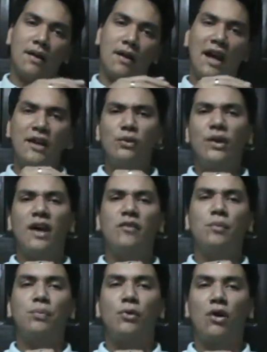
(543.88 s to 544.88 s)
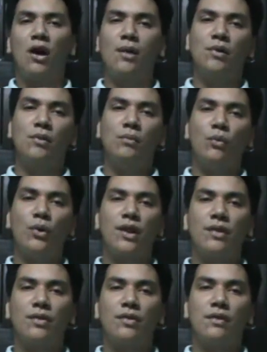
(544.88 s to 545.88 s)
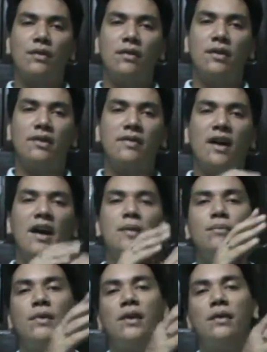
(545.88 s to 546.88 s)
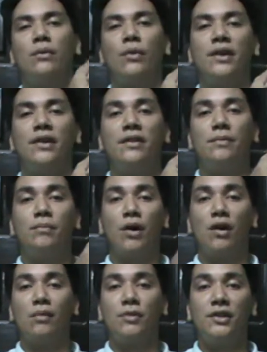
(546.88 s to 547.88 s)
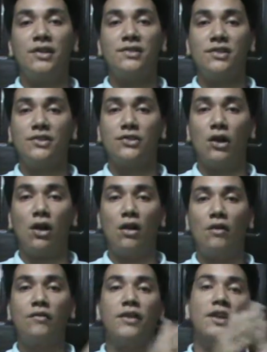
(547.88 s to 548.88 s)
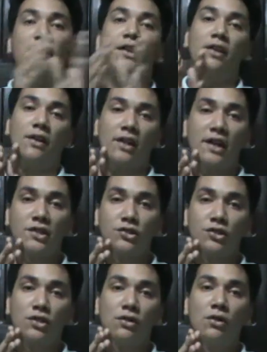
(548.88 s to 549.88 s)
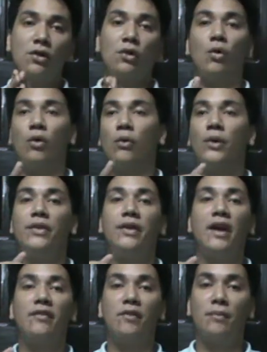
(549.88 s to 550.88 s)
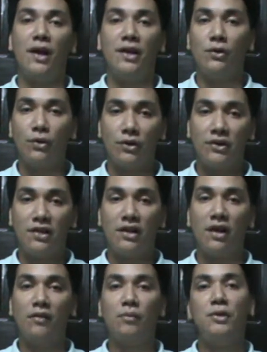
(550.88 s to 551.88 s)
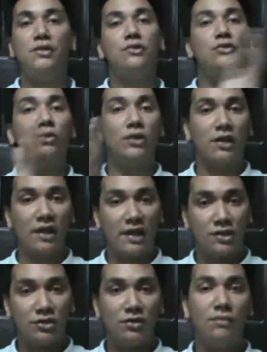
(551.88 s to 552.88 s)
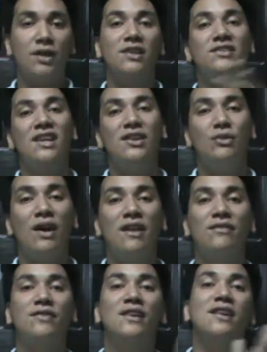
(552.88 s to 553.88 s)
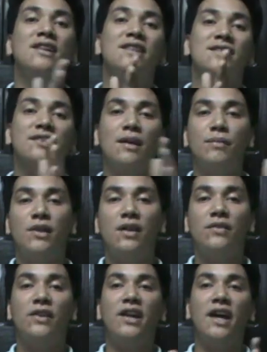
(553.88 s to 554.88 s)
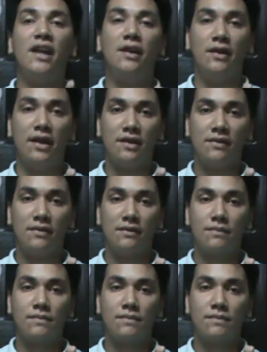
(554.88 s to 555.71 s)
I don't have a problem with the time when a parliament is dissolved and in an election, or when they have a minority government to an election, because then you have something of an end date.